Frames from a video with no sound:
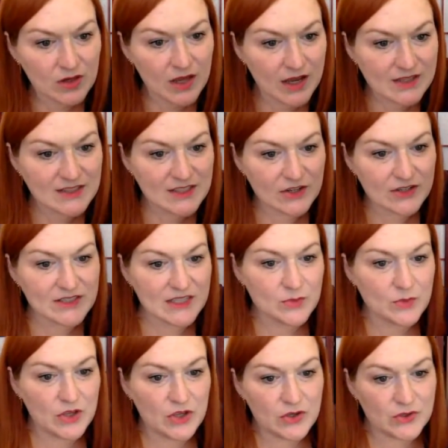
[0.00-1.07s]
Uh, Sarah says
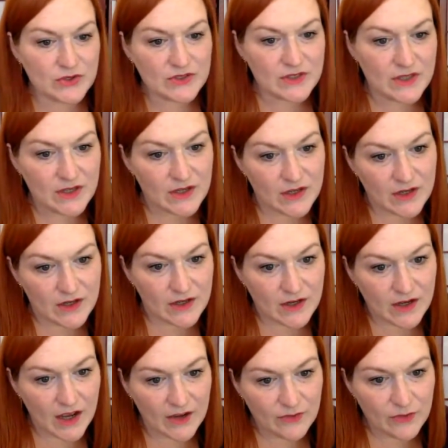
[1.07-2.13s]
we use
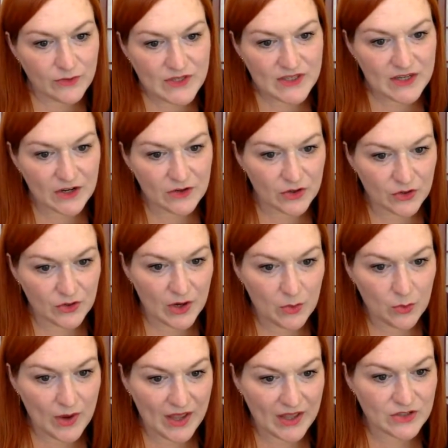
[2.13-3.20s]
uh, fifteen hundred grit
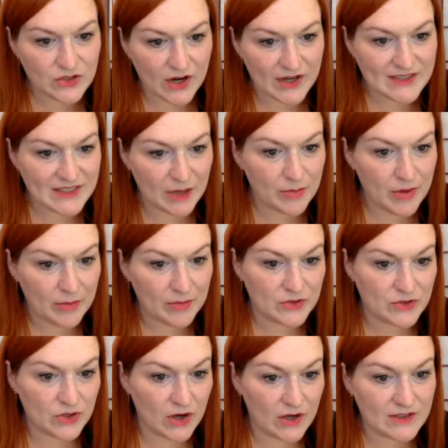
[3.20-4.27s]
wet and dry sandpaper,
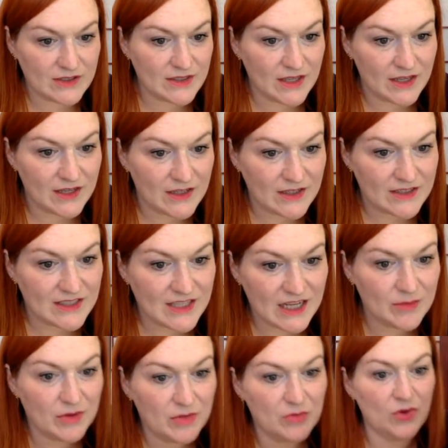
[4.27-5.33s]
draws
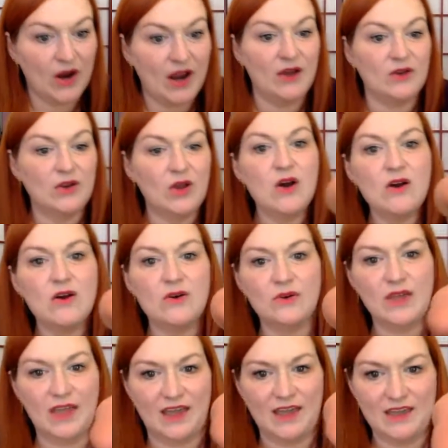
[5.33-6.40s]
cinnamon brown. Oh,
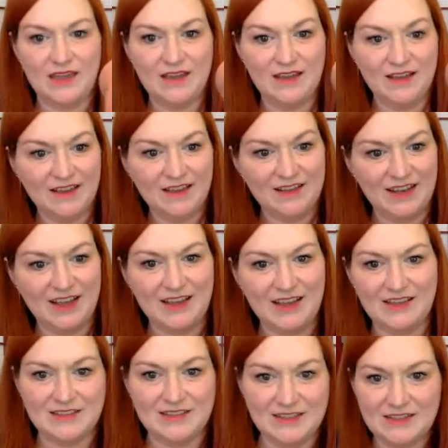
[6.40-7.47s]
okay,
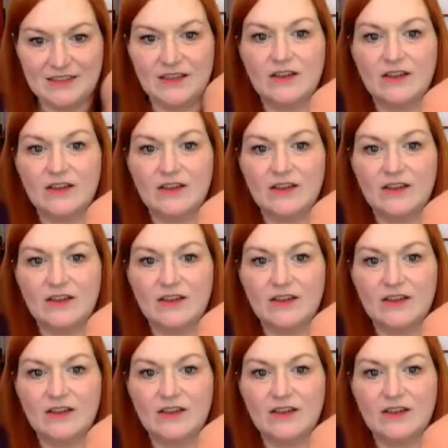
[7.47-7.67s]
nice.